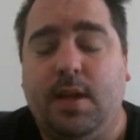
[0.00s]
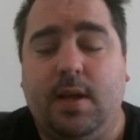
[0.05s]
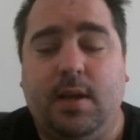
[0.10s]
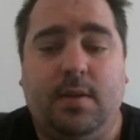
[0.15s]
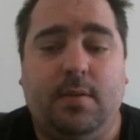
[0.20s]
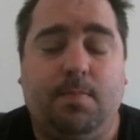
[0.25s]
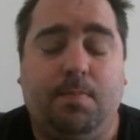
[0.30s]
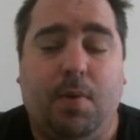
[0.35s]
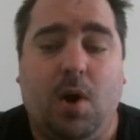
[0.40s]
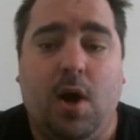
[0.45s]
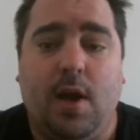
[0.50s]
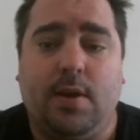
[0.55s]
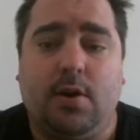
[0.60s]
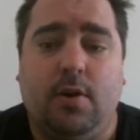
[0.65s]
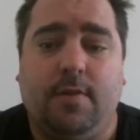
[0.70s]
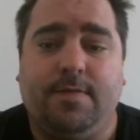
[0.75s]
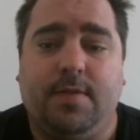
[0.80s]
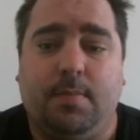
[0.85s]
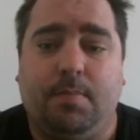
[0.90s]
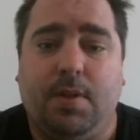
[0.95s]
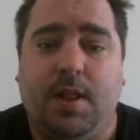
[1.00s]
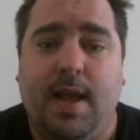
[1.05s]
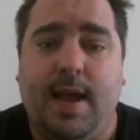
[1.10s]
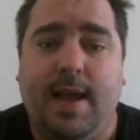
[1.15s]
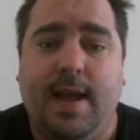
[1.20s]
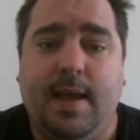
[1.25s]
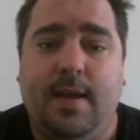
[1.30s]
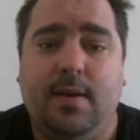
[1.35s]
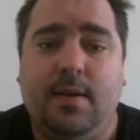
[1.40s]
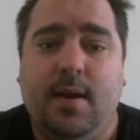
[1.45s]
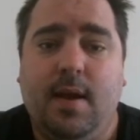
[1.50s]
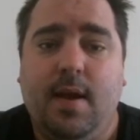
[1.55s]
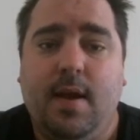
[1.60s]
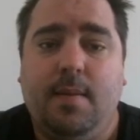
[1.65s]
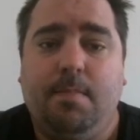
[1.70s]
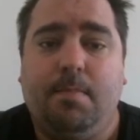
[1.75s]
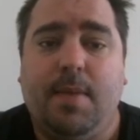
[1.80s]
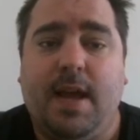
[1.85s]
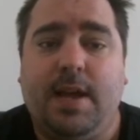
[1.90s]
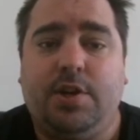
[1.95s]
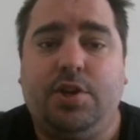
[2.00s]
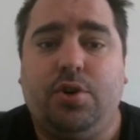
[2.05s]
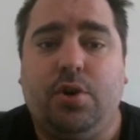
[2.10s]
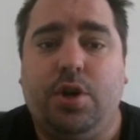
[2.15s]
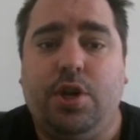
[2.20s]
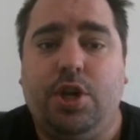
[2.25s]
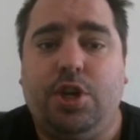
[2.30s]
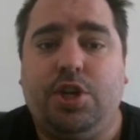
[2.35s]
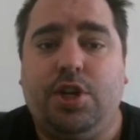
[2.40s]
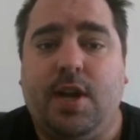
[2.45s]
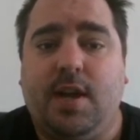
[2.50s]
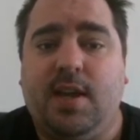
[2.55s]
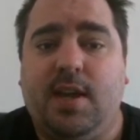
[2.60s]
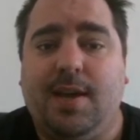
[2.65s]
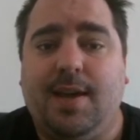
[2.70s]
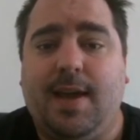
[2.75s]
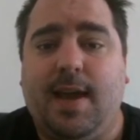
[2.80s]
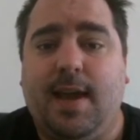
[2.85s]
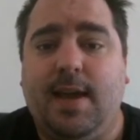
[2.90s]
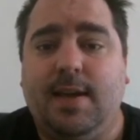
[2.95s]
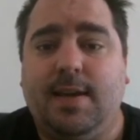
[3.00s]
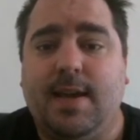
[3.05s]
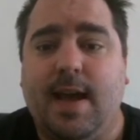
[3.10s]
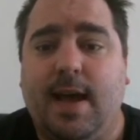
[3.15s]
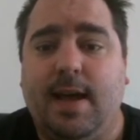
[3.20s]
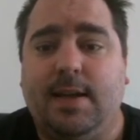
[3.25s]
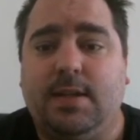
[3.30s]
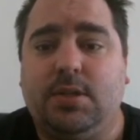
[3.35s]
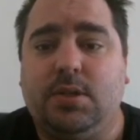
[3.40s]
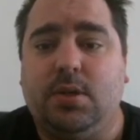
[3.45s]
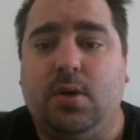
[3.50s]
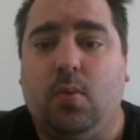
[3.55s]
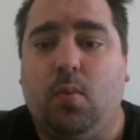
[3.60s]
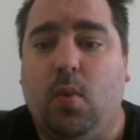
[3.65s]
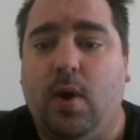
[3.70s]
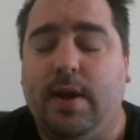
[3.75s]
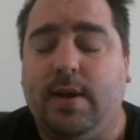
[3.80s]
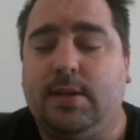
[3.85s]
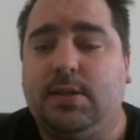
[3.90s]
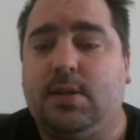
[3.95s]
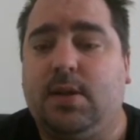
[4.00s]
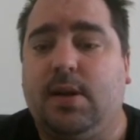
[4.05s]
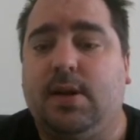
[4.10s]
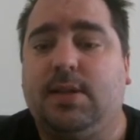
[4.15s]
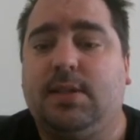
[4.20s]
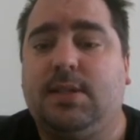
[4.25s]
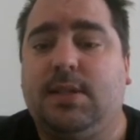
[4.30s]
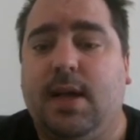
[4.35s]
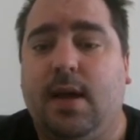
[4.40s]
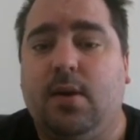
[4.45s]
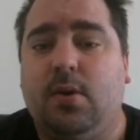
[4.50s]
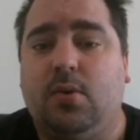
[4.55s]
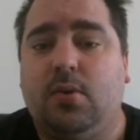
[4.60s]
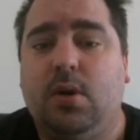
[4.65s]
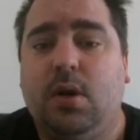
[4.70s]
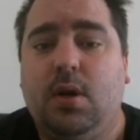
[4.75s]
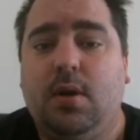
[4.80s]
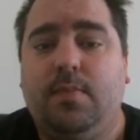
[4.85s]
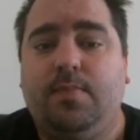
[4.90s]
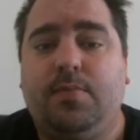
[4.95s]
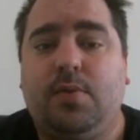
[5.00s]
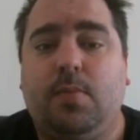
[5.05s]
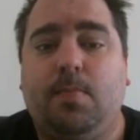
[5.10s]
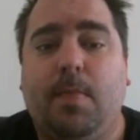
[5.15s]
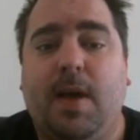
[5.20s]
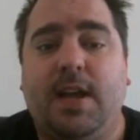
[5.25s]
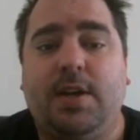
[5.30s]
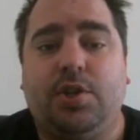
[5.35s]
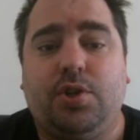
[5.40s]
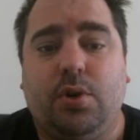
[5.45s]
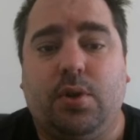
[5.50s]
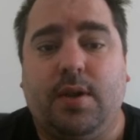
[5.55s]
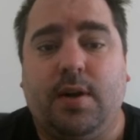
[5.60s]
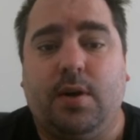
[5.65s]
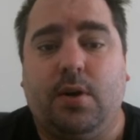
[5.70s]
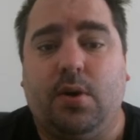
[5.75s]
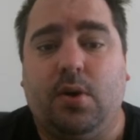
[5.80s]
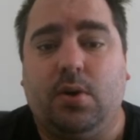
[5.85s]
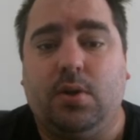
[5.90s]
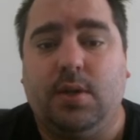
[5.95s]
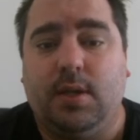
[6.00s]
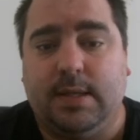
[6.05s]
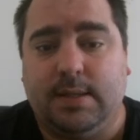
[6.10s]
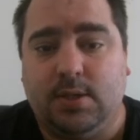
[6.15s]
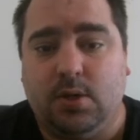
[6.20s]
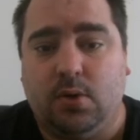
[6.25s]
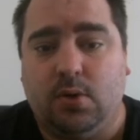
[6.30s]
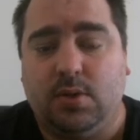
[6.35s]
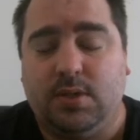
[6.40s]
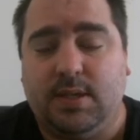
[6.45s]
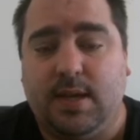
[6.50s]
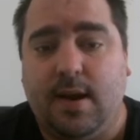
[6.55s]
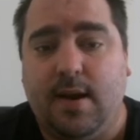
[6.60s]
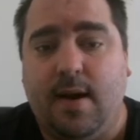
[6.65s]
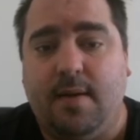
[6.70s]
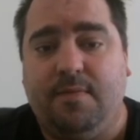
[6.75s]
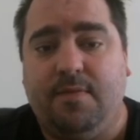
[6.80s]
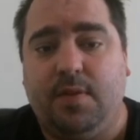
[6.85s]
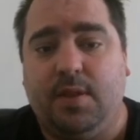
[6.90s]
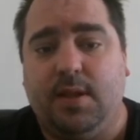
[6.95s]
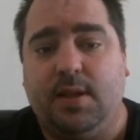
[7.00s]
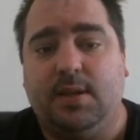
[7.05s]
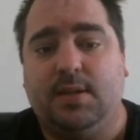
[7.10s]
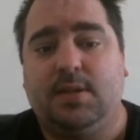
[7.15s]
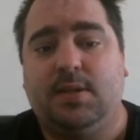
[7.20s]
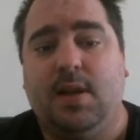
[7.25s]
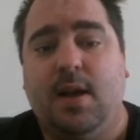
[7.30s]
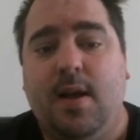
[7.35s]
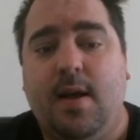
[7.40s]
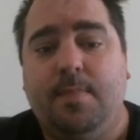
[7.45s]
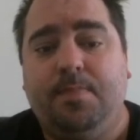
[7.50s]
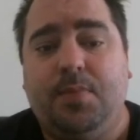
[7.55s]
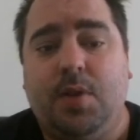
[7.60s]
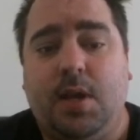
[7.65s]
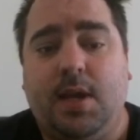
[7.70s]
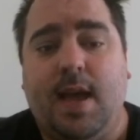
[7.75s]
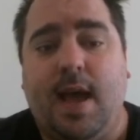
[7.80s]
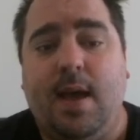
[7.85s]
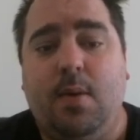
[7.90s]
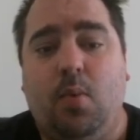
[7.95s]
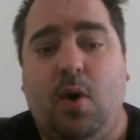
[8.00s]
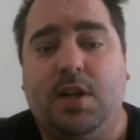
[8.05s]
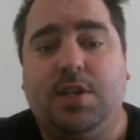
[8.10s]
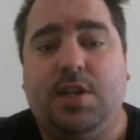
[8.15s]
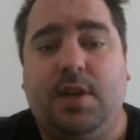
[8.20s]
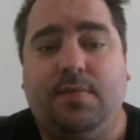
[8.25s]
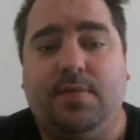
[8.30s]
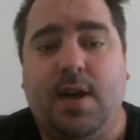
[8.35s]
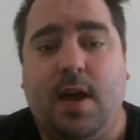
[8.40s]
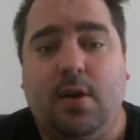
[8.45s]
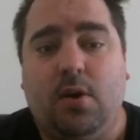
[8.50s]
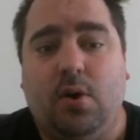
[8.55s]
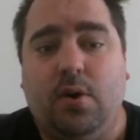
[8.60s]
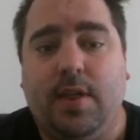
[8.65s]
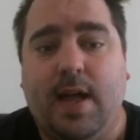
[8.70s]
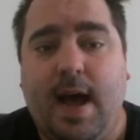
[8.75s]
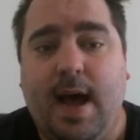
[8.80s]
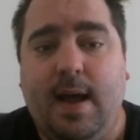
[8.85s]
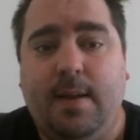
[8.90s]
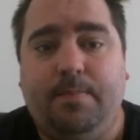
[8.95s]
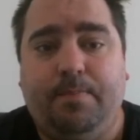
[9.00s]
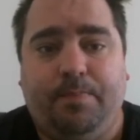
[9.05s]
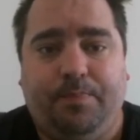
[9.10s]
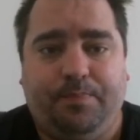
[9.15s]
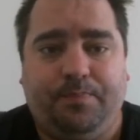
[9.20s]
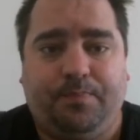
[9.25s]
buying off the plan, make sure you check your key dates on when it's going to settle. Make sure that it's all set up for this. Okay, once you've done all that,